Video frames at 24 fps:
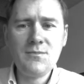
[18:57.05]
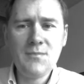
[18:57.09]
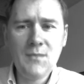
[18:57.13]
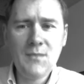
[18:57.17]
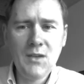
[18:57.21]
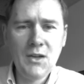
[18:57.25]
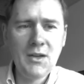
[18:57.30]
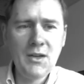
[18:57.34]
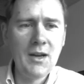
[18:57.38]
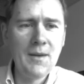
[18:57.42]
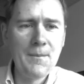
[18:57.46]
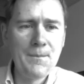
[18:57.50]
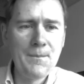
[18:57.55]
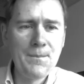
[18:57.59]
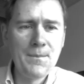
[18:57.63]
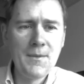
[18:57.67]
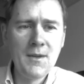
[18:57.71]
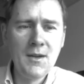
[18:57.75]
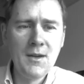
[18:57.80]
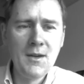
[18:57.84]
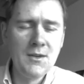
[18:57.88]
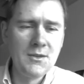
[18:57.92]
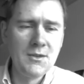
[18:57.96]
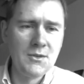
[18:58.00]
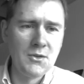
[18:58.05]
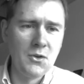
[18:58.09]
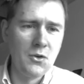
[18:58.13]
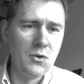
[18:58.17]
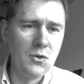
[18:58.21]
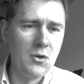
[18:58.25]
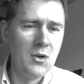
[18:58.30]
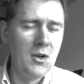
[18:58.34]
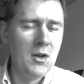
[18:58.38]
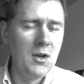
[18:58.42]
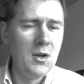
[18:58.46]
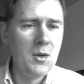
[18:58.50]
Okay, so
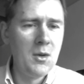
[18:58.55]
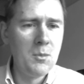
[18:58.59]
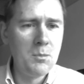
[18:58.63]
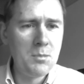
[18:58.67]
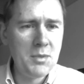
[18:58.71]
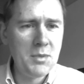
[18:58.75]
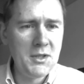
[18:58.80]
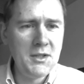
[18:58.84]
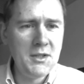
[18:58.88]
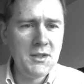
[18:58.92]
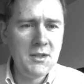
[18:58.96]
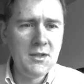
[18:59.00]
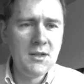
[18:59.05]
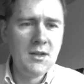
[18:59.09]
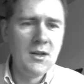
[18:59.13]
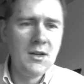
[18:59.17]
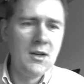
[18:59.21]
P